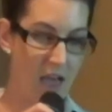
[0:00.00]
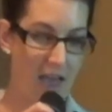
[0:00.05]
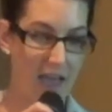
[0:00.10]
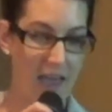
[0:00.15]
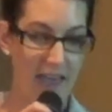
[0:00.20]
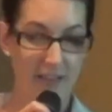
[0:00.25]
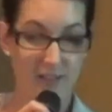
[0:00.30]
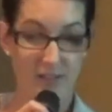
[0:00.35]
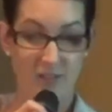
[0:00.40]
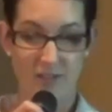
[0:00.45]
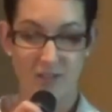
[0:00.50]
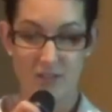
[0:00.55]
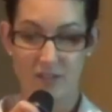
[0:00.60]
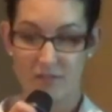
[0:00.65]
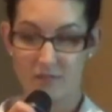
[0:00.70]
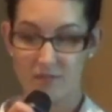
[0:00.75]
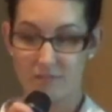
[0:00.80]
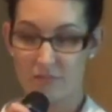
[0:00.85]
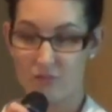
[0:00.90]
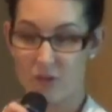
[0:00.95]
And
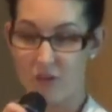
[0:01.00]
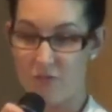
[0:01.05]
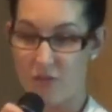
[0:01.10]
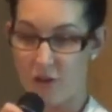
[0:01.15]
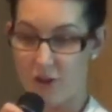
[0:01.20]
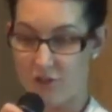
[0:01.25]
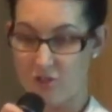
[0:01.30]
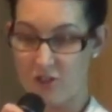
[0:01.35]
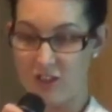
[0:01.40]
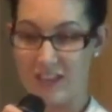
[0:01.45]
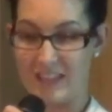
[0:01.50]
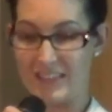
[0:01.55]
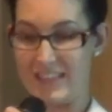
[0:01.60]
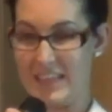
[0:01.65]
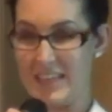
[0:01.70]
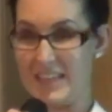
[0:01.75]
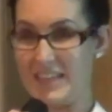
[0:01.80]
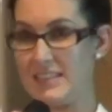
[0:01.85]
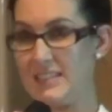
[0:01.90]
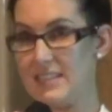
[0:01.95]
conversion is
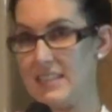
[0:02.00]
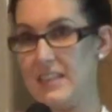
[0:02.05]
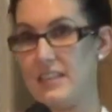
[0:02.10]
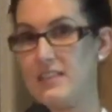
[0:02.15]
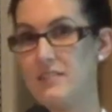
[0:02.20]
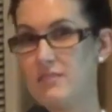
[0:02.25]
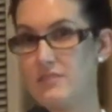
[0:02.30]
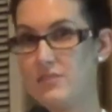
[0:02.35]
easy.